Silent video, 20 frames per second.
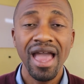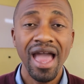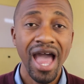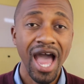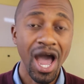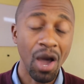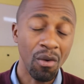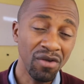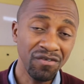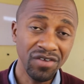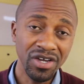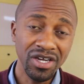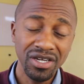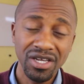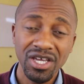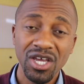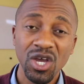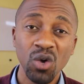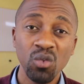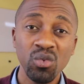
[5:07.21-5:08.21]
However,
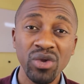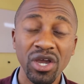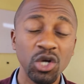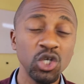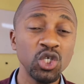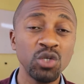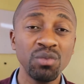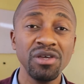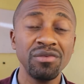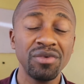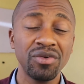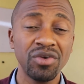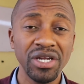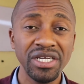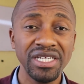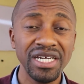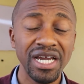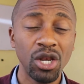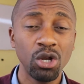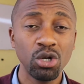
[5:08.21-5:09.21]
we are going to be
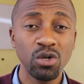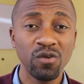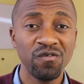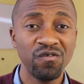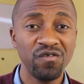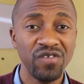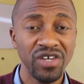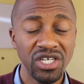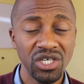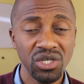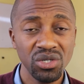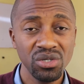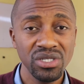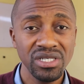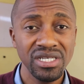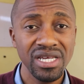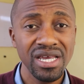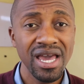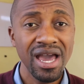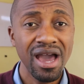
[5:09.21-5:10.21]
creating a lot of
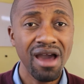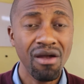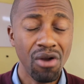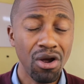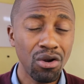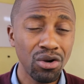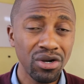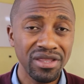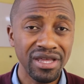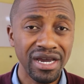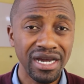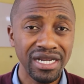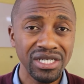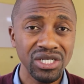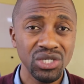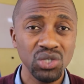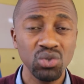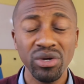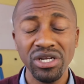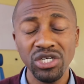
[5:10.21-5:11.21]
videos around
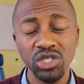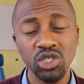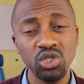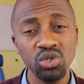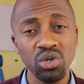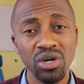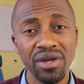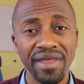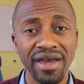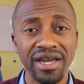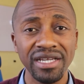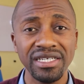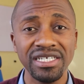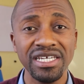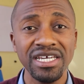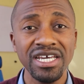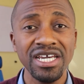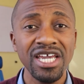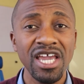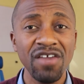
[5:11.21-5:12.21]
that to ensure
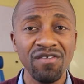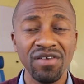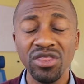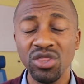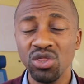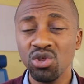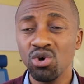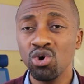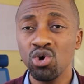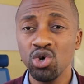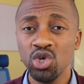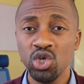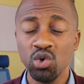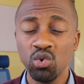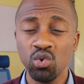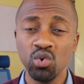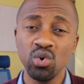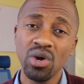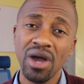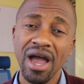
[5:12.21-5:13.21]
that even though
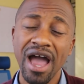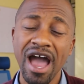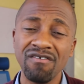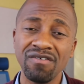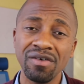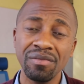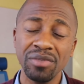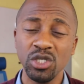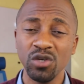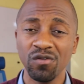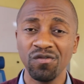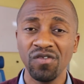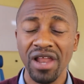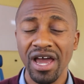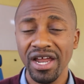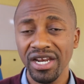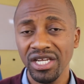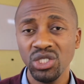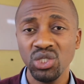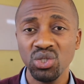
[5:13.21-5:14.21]
you have a bit of
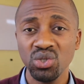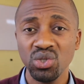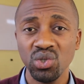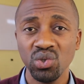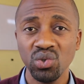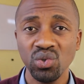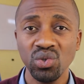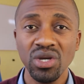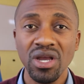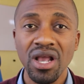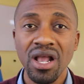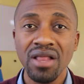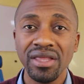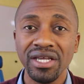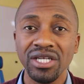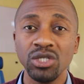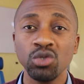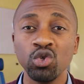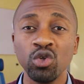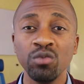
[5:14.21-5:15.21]
learning to do,
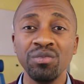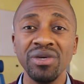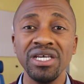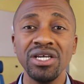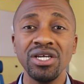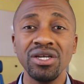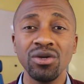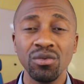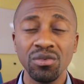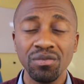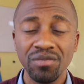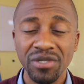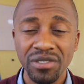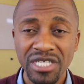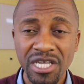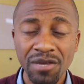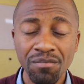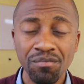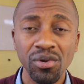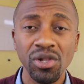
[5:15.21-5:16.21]
that it will be
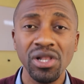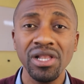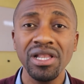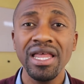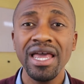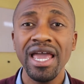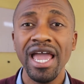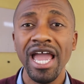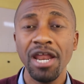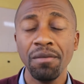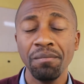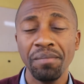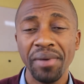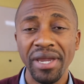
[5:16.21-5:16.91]
simple and